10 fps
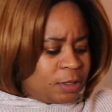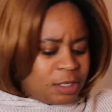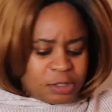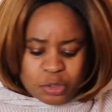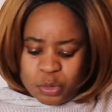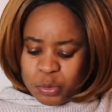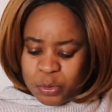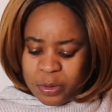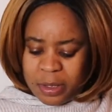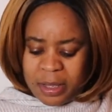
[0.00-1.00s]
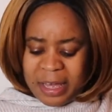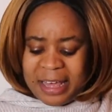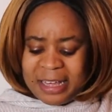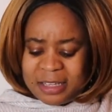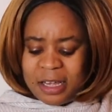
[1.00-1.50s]
need to
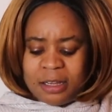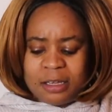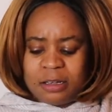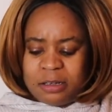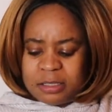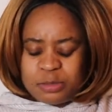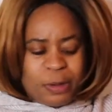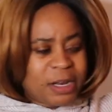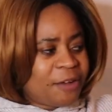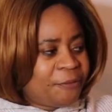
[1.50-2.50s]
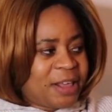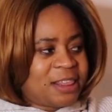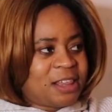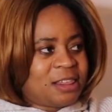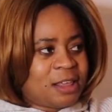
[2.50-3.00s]
Intel, because when I read
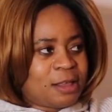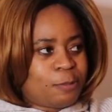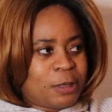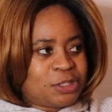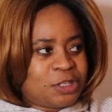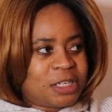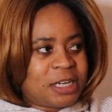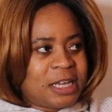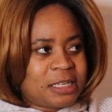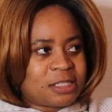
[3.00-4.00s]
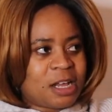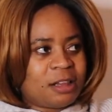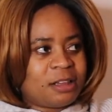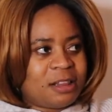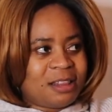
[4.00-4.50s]
the thing, it was written
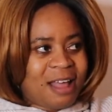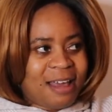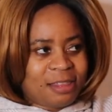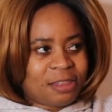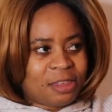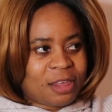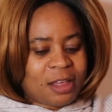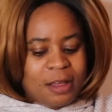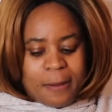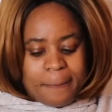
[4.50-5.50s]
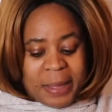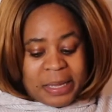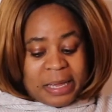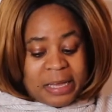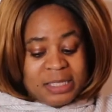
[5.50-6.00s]
Intel 9,
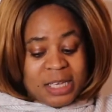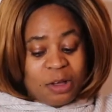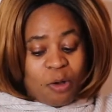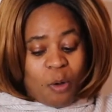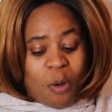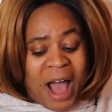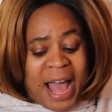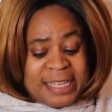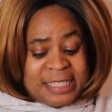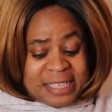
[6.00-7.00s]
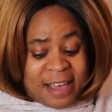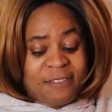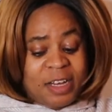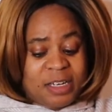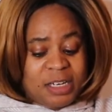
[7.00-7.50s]
but here it's saying Core
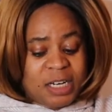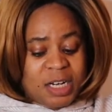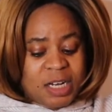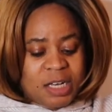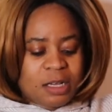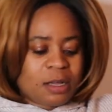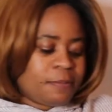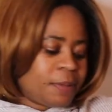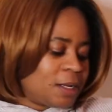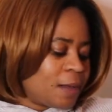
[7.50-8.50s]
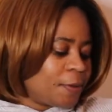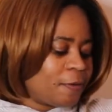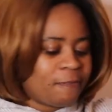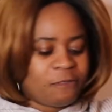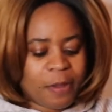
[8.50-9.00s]
i7. But let me
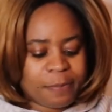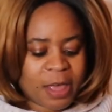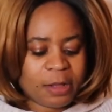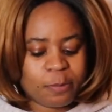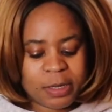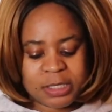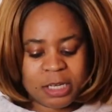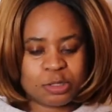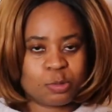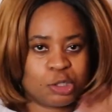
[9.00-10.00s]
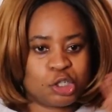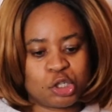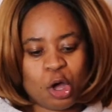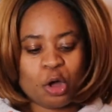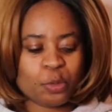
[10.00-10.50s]
confirm that once I switch
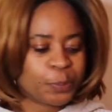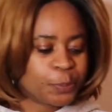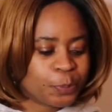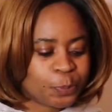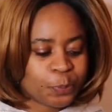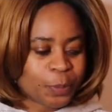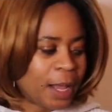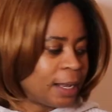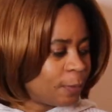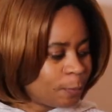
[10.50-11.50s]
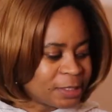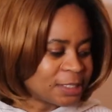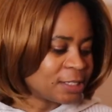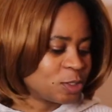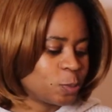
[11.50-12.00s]
it on. Once
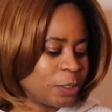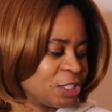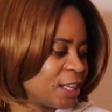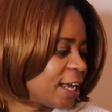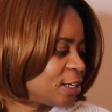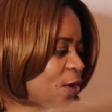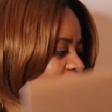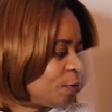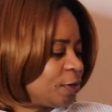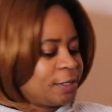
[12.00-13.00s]
I switch that on.